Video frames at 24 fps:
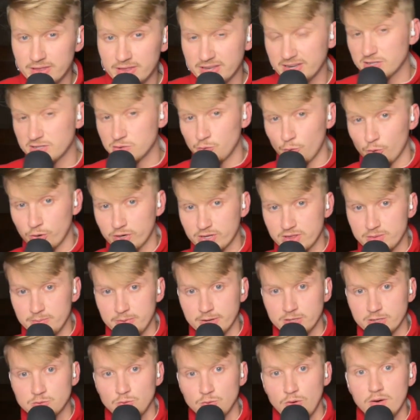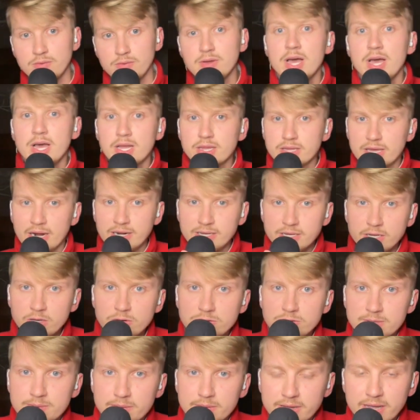That doesn't work in the Big 12. Can I tell you
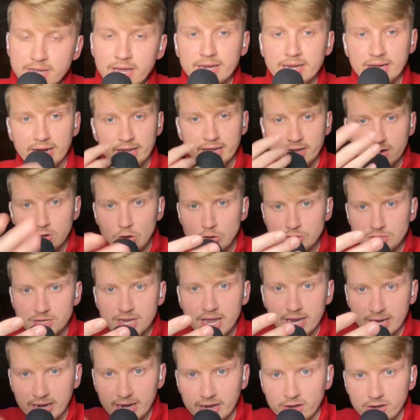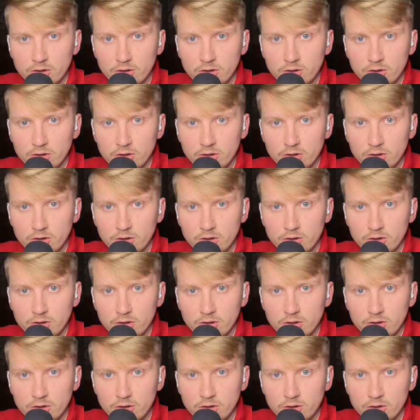something again? Can I get close again?